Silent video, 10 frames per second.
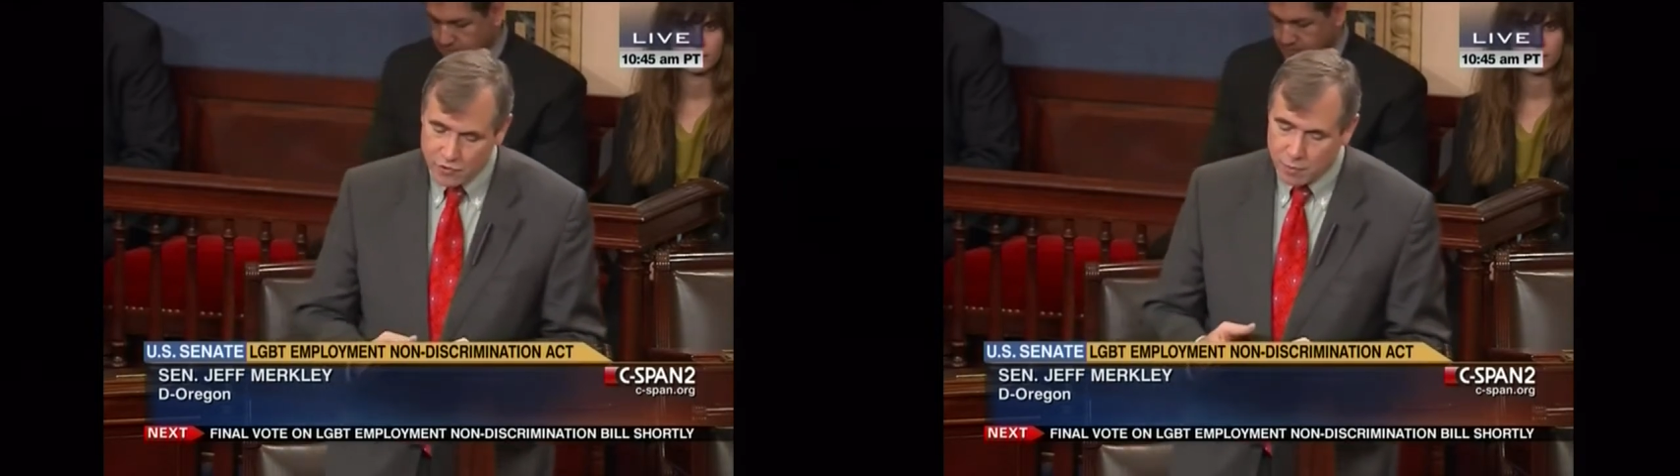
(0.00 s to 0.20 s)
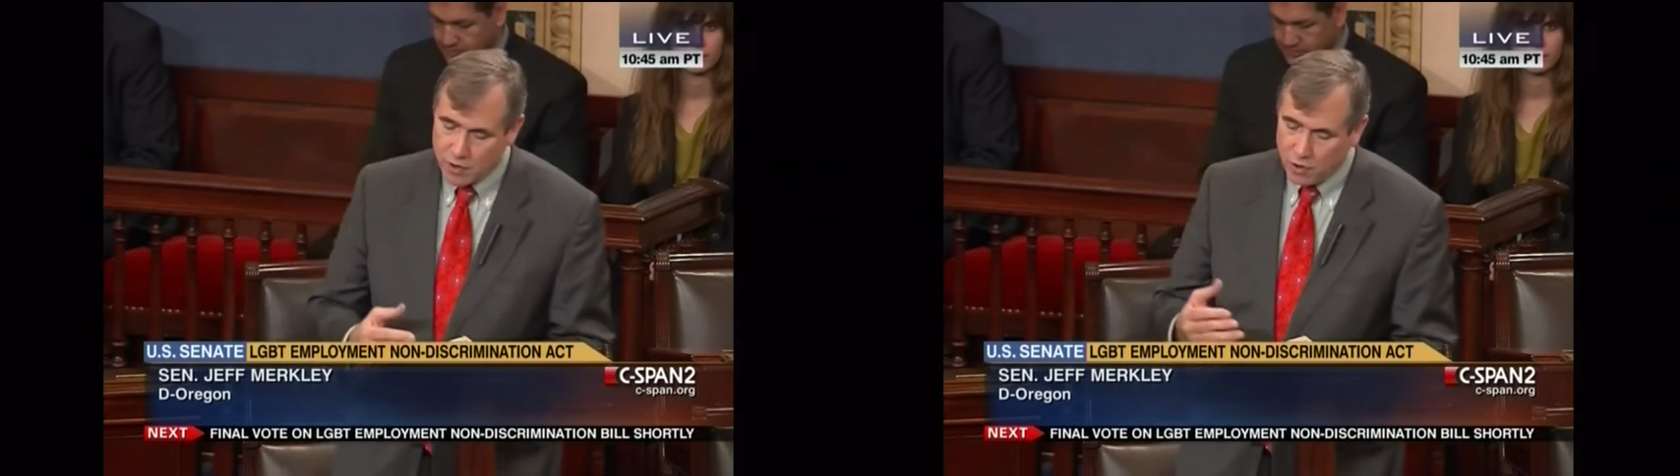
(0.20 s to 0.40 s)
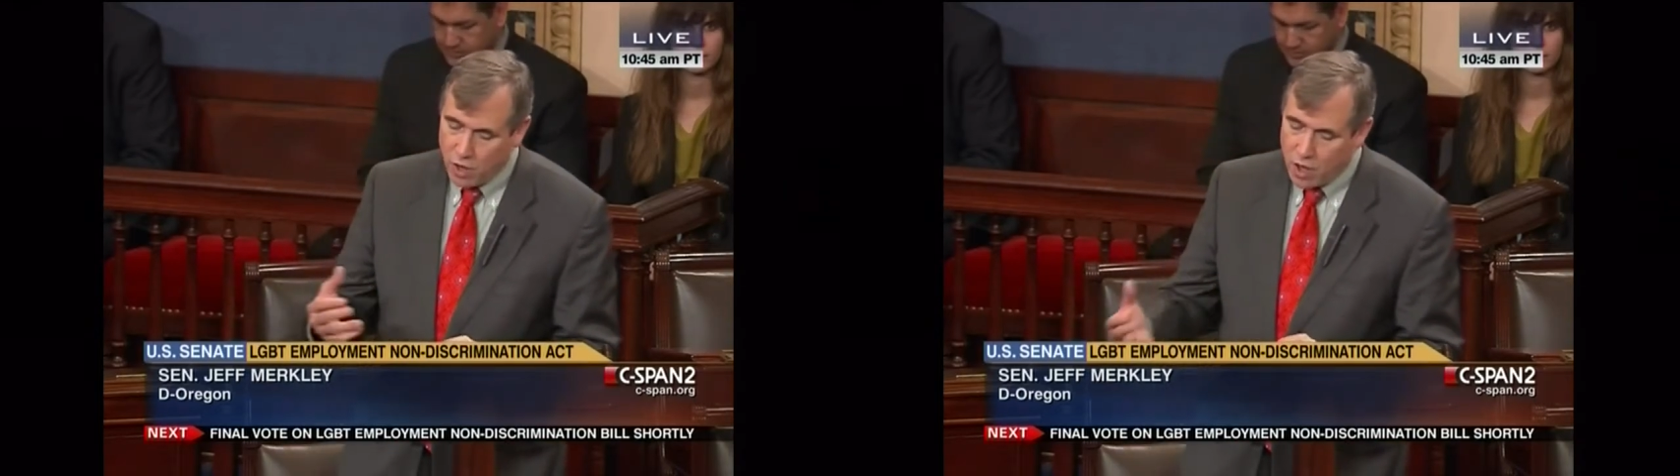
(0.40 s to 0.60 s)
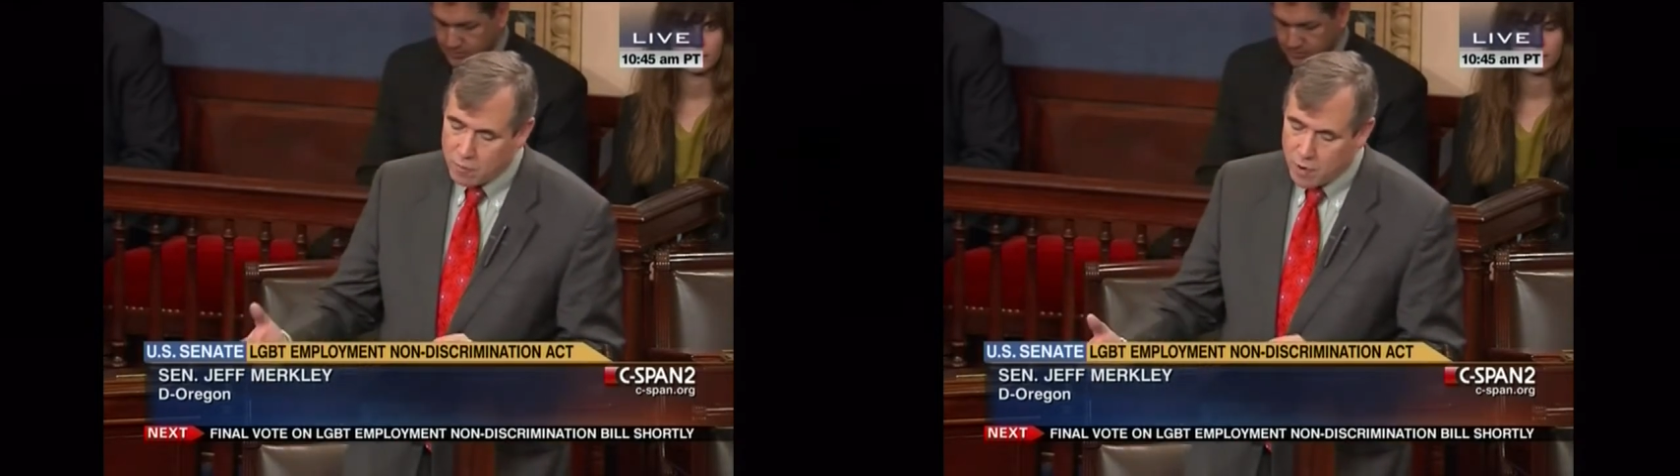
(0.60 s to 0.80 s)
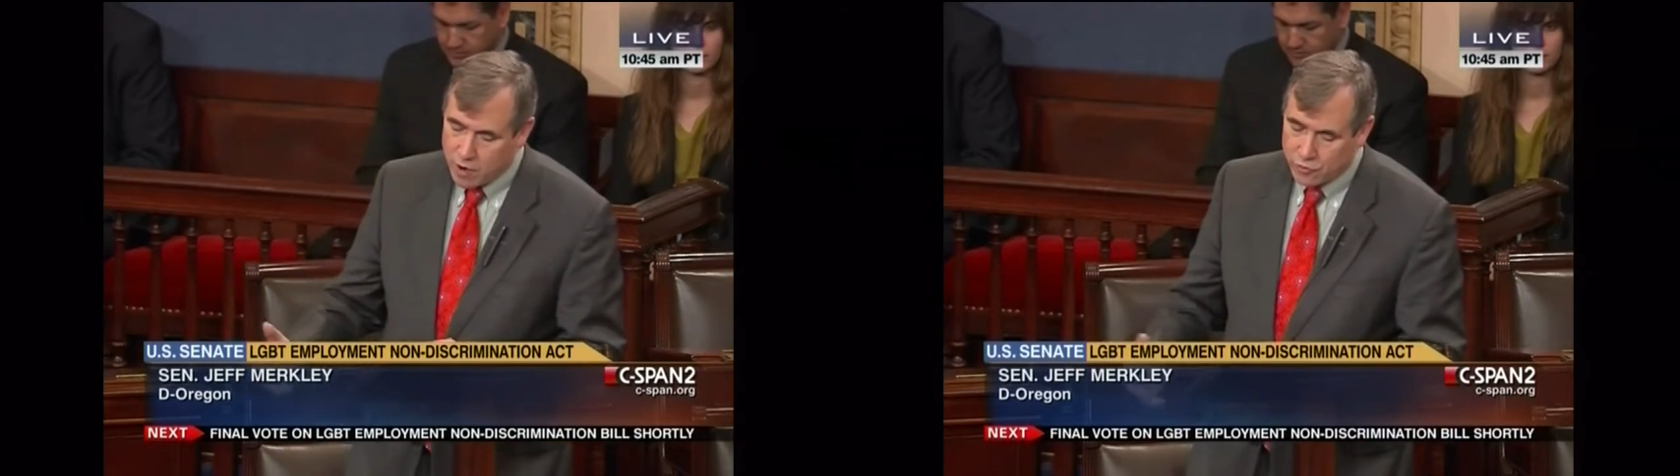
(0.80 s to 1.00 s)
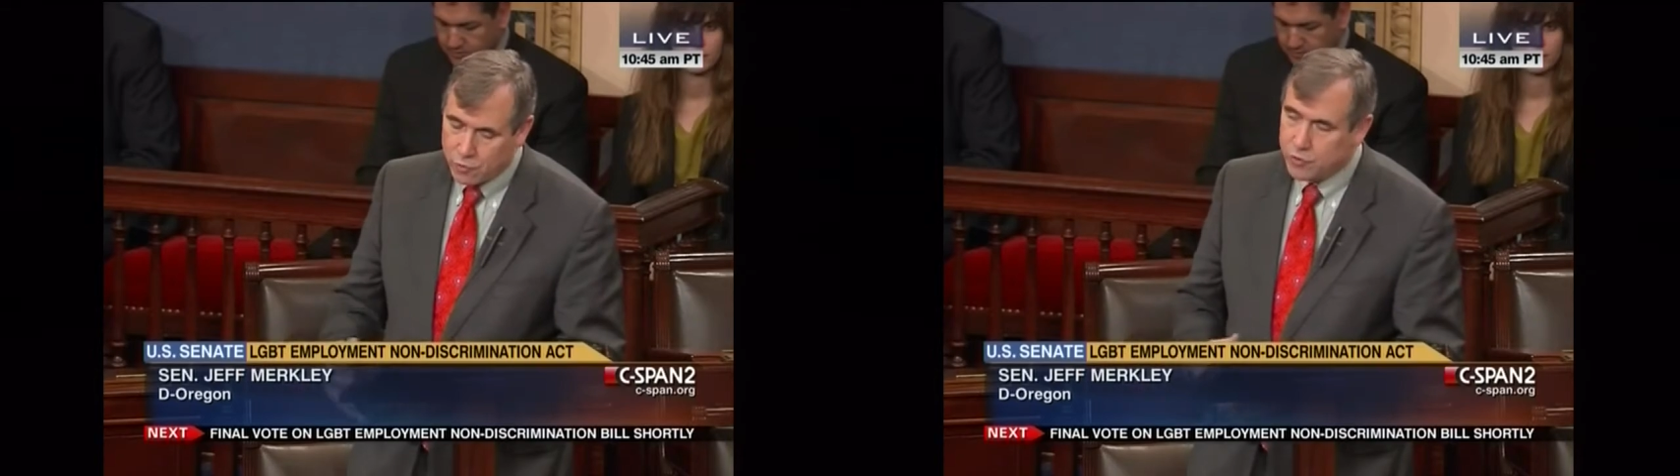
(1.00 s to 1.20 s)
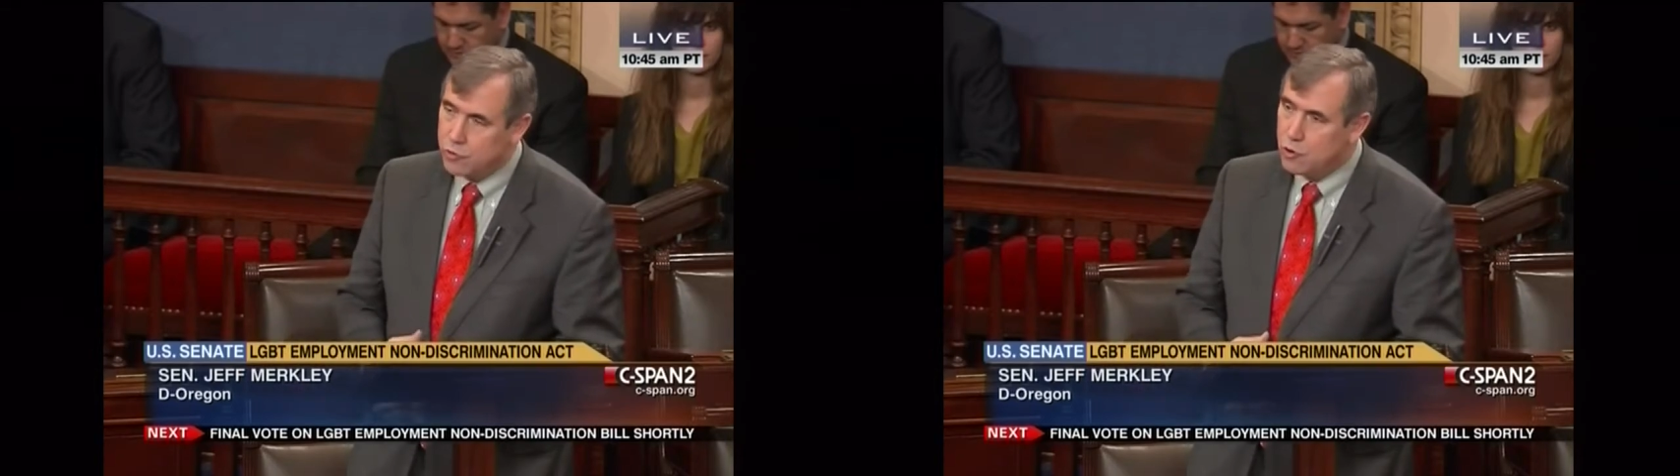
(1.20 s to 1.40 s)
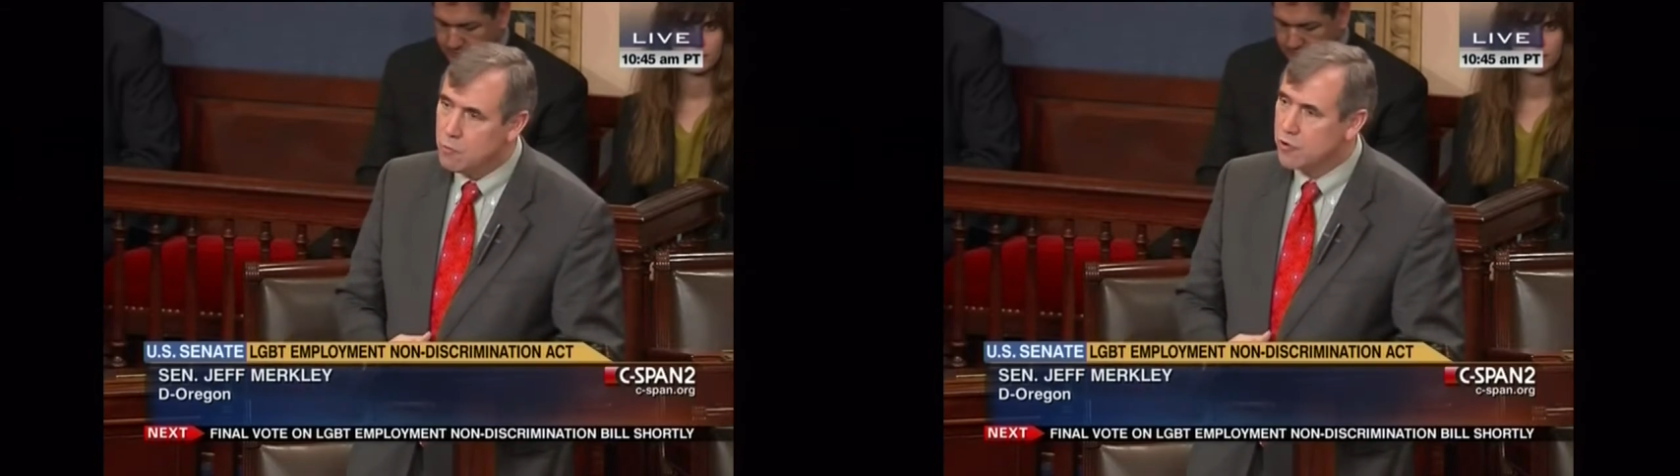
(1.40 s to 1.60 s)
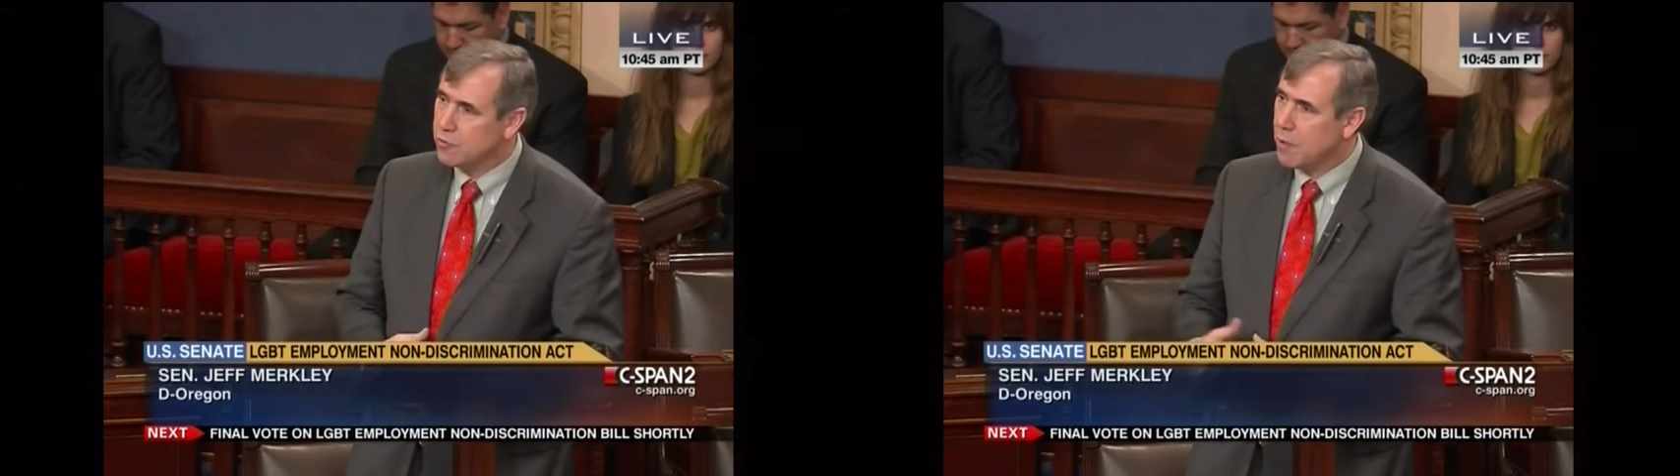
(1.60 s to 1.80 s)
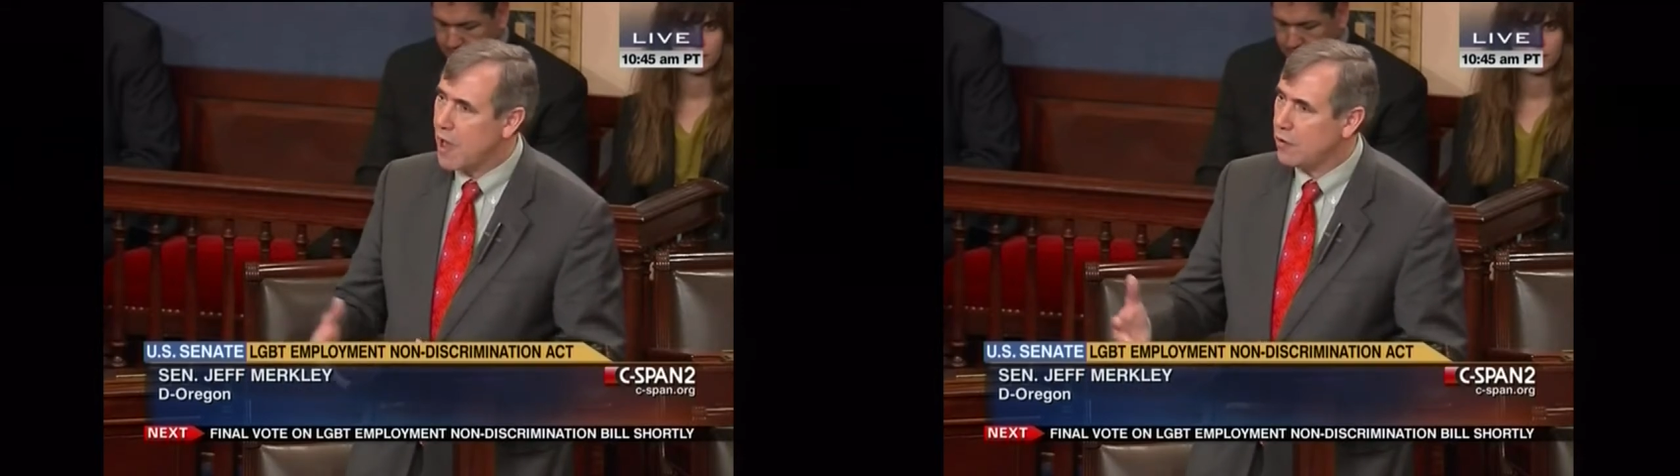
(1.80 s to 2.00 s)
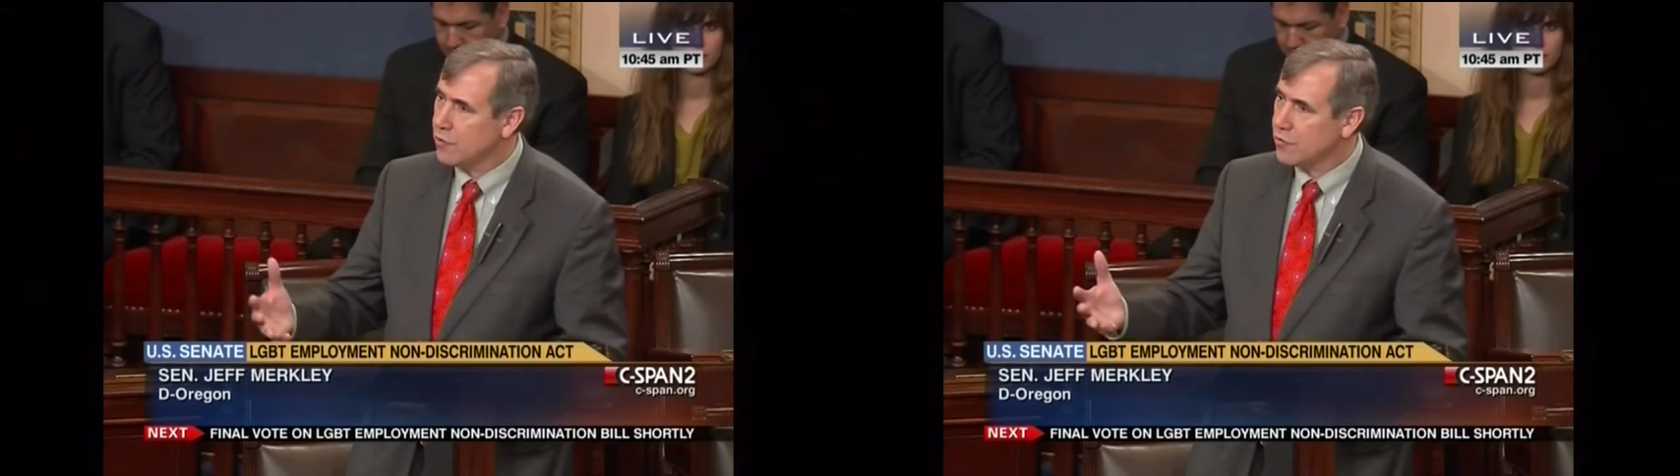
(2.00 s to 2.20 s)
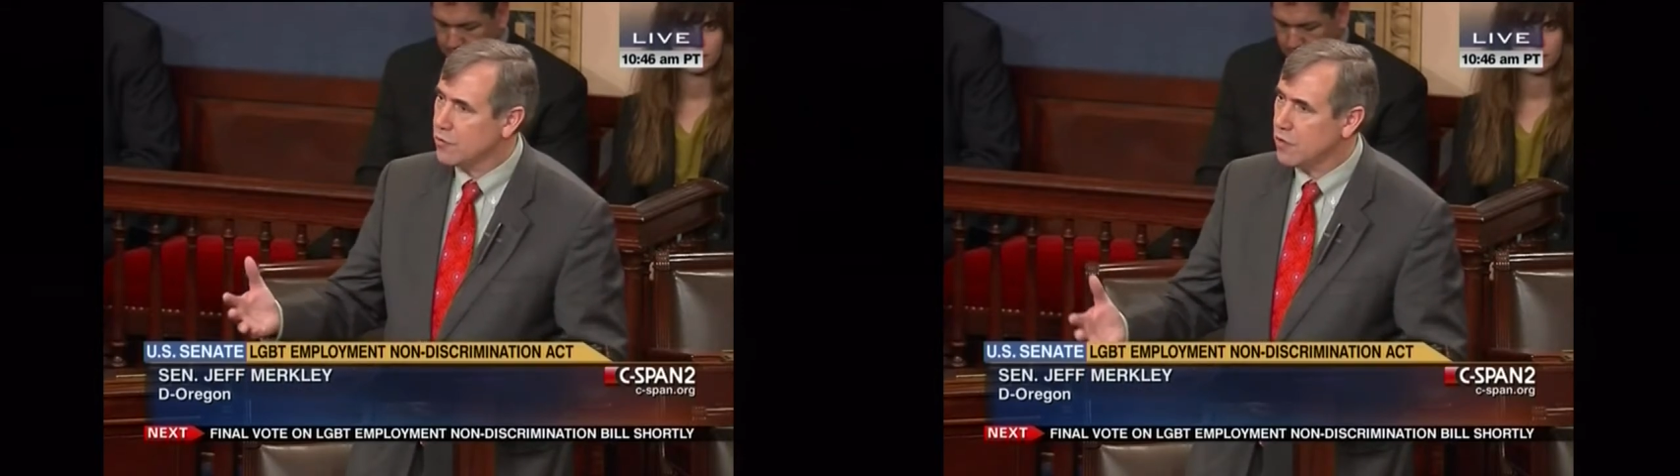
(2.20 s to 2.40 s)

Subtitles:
been a long march with numerous battles